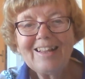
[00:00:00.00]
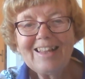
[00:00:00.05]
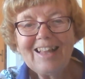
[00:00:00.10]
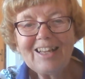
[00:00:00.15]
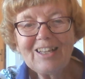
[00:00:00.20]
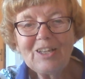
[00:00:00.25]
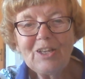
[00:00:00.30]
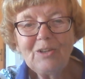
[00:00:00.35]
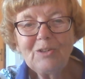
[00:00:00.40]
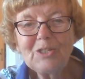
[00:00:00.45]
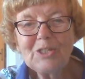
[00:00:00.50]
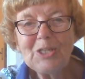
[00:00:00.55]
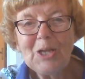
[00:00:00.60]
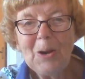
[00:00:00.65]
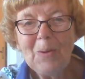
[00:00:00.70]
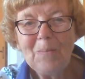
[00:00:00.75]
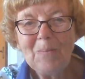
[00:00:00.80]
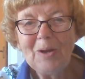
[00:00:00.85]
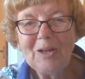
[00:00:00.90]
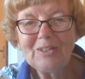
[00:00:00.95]
Thank you
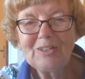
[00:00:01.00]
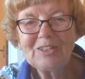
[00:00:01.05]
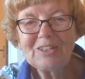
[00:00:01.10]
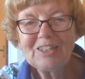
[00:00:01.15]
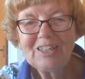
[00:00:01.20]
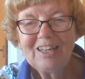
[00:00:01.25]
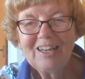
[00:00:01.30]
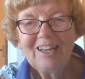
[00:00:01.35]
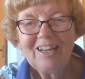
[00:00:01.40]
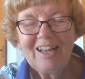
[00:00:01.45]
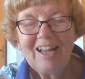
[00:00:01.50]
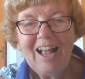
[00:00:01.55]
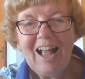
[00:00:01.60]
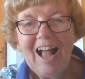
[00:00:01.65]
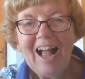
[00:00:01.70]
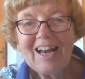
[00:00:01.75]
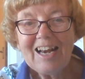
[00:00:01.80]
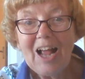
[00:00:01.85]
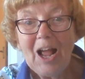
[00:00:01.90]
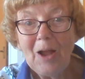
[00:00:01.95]
so much,
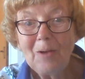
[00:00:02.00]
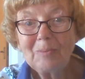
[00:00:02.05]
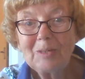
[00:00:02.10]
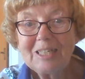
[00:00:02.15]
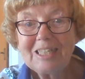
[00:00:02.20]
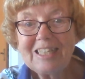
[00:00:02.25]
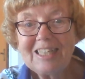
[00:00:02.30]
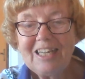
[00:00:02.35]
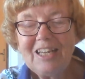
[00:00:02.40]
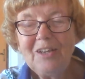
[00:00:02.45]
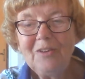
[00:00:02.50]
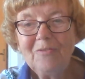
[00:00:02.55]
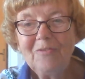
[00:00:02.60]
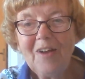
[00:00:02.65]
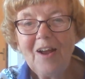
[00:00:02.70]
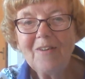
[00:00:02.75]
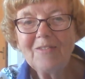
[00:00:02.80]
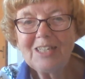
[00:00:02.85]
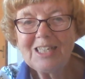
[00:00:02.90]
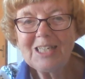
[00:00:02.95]
and I hope to see you
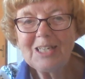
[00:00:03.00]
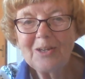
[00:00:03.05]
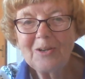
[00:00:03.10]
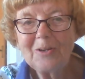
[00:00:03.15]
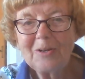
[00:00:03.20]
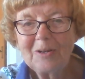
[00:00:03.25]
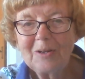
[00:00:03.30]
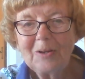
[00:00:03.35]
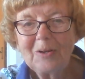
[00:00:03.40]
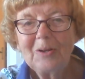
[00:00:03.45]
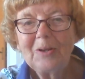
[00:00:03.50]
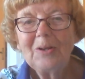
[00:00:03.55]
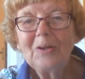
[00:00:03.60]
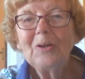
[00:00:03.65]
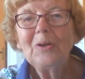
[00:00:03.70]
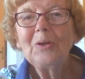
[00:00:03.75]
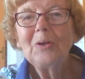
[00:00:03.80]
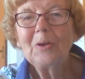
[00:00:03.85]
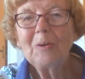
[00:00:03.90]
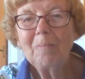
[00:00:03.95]
very soon.
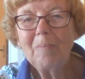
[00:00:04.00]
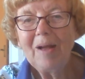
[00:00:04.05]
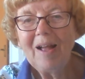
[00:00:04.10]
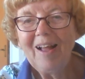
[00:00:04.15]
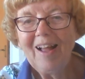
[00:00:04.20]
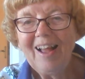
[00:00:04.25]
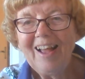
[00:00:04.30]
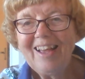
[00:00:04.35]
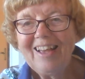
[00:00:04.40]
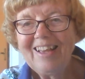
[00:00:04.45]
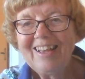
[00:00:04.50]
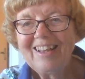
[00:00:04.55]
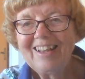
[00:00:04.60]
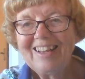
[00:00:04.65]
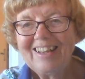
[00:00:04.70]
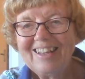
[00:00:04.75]
Goodbye.